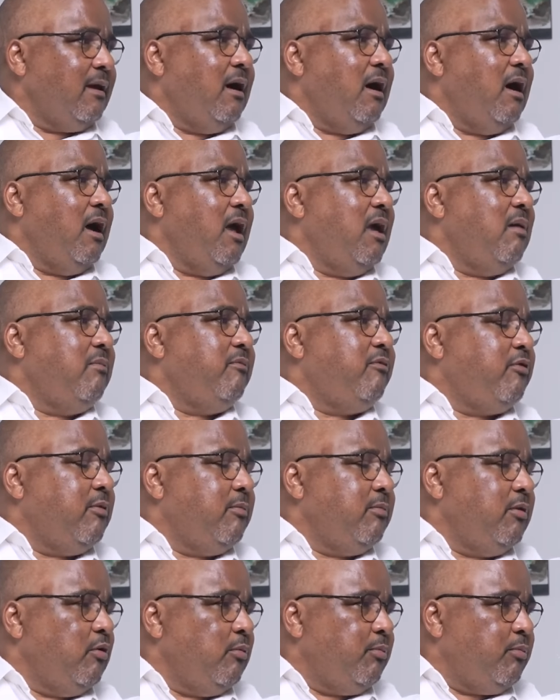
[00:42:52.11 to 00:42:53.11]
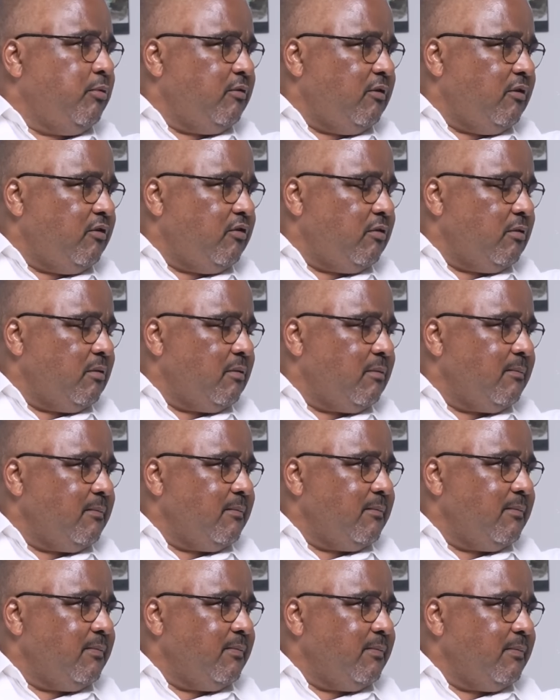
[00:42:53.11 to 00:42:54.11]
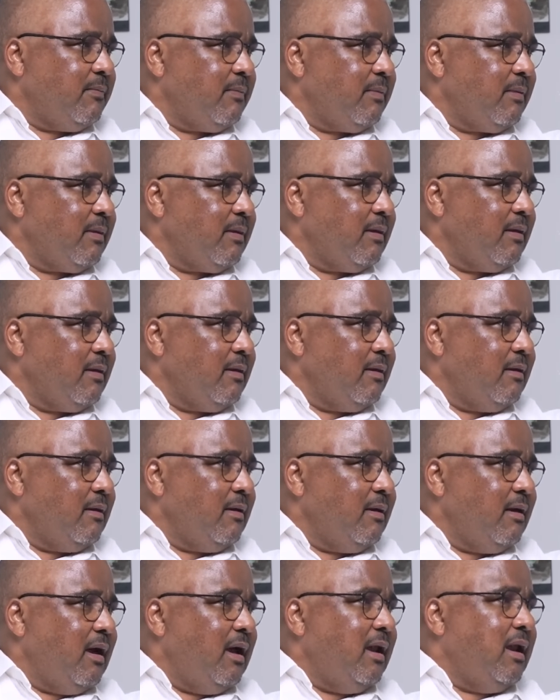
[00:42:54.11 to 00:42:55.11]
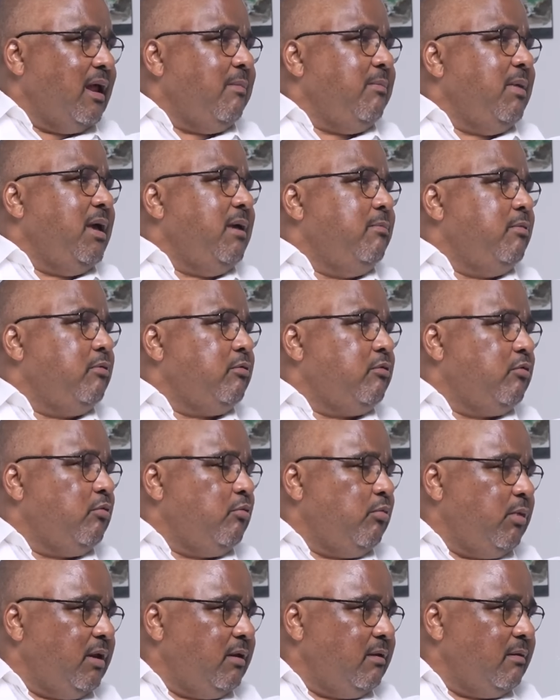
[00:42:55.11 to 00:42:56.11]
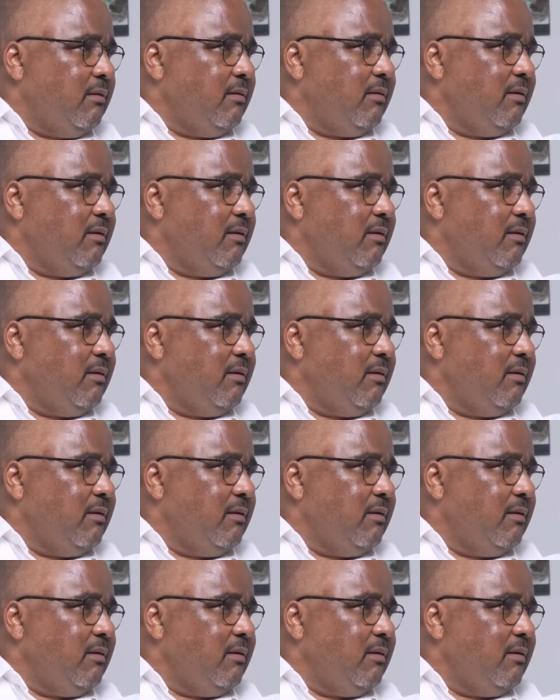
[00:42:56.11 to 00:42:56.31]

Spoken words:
I am from the opposition and I'm able to win.